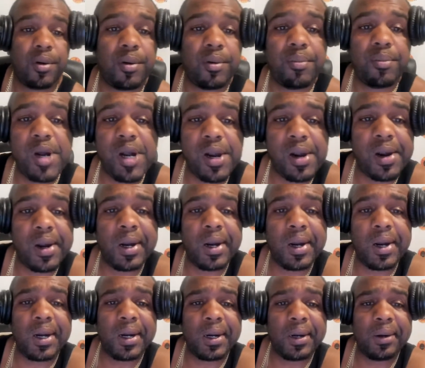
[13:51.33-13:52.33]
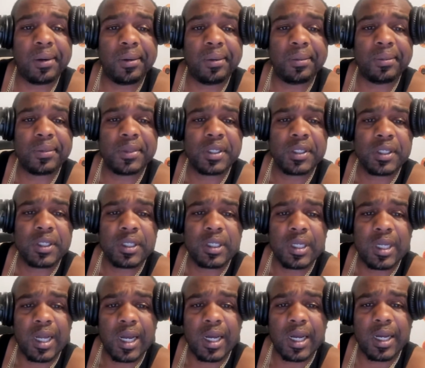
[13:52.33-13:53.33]
But
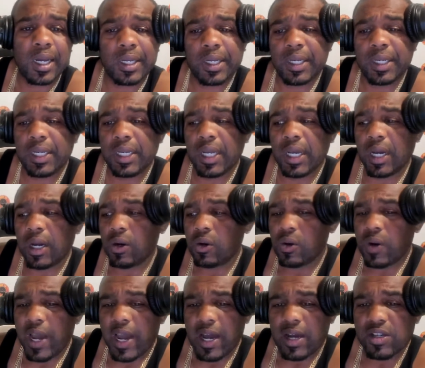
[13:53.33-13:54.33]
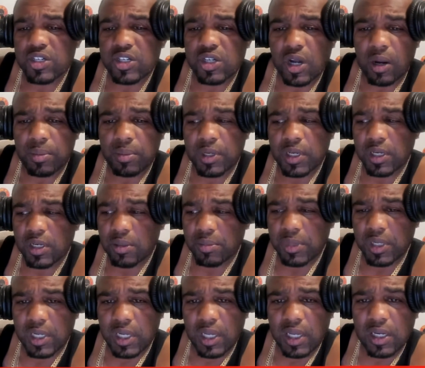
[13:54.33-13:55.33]
old Al Sharpton and them
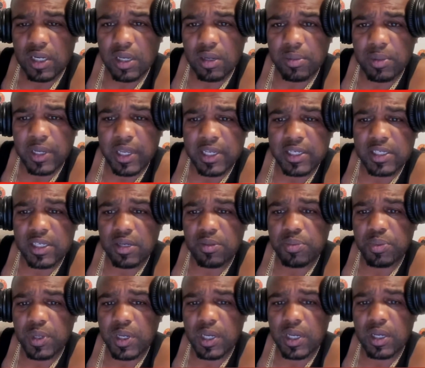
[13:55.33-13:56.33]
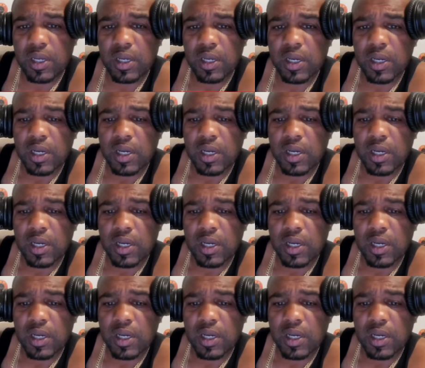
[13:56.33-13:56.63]
in the NAACP,